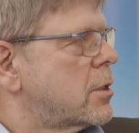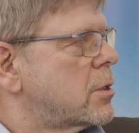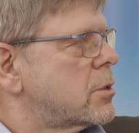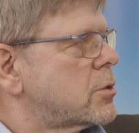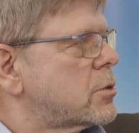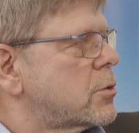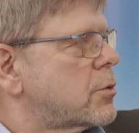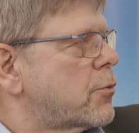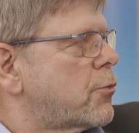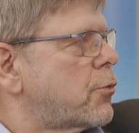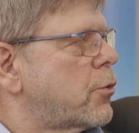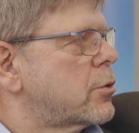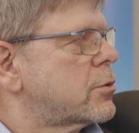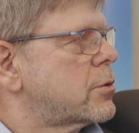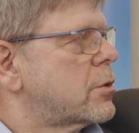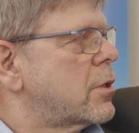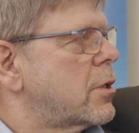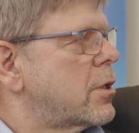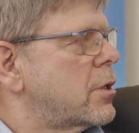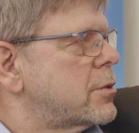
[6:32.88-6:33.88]
So the
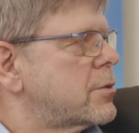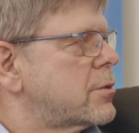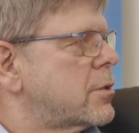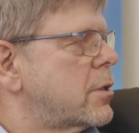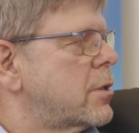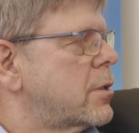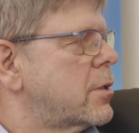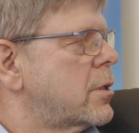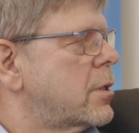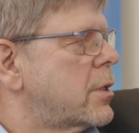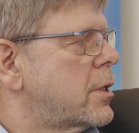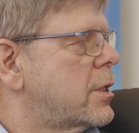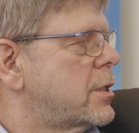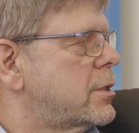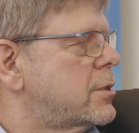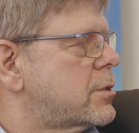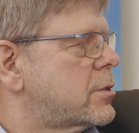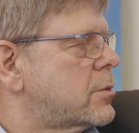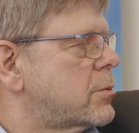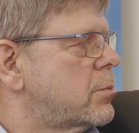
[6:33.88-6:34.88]
fertilizer
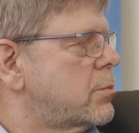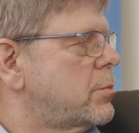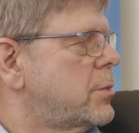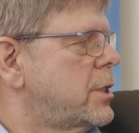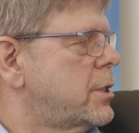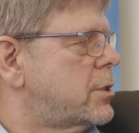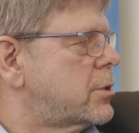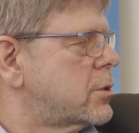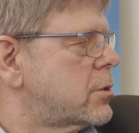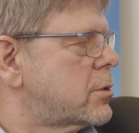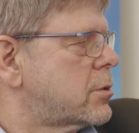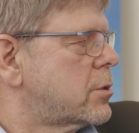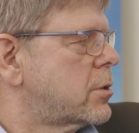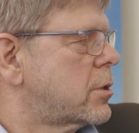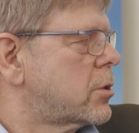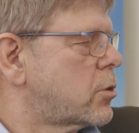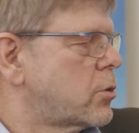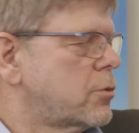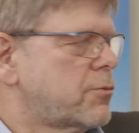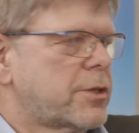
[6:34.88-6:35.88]
is metered
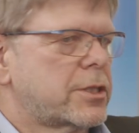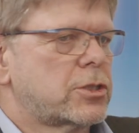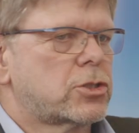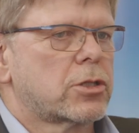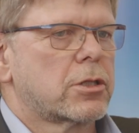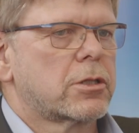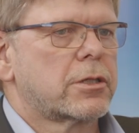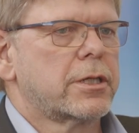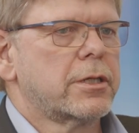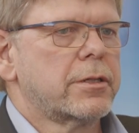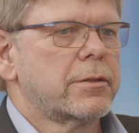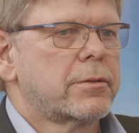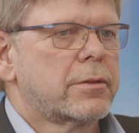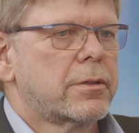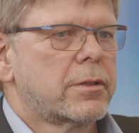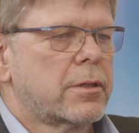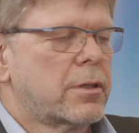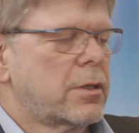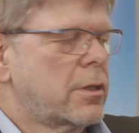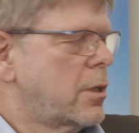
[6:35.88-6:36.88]
conventionally
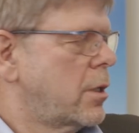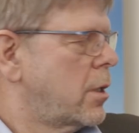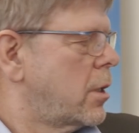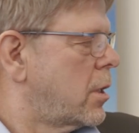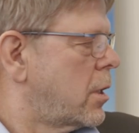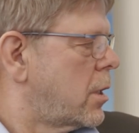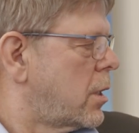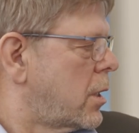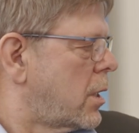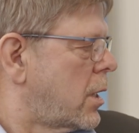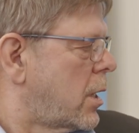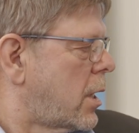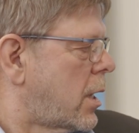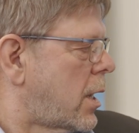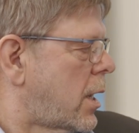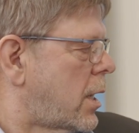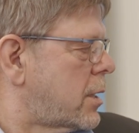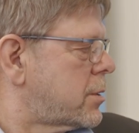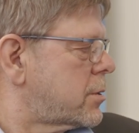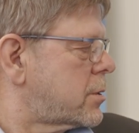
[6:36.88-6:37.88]

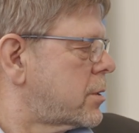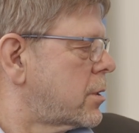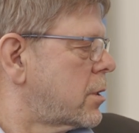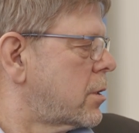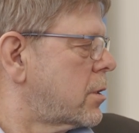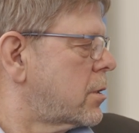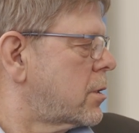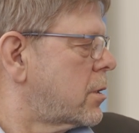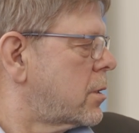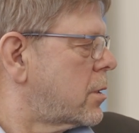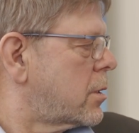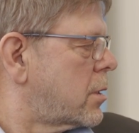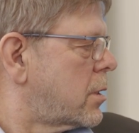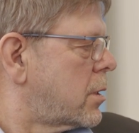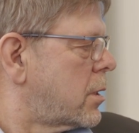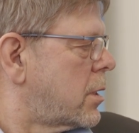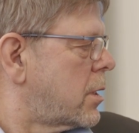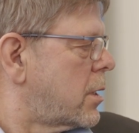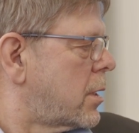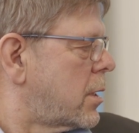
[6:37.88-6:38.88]
until
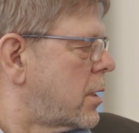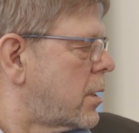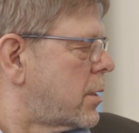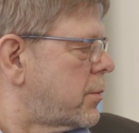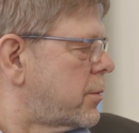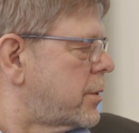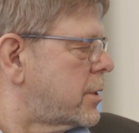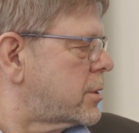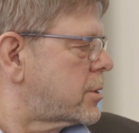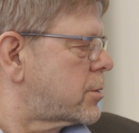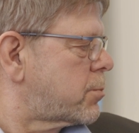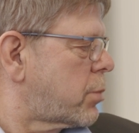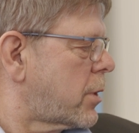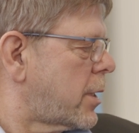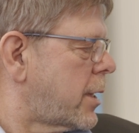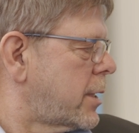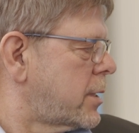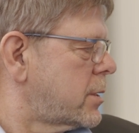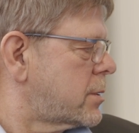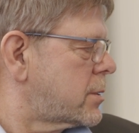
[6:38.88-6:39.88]
this
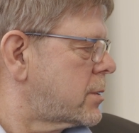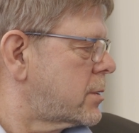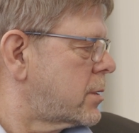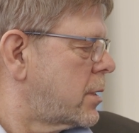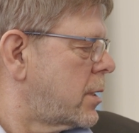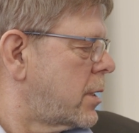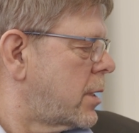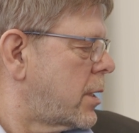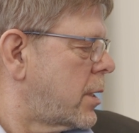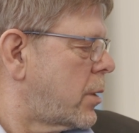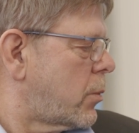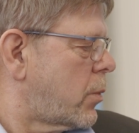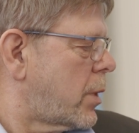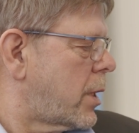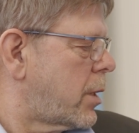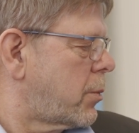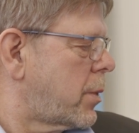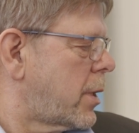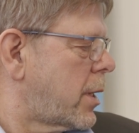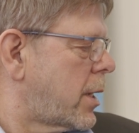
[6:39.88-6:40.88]
place where we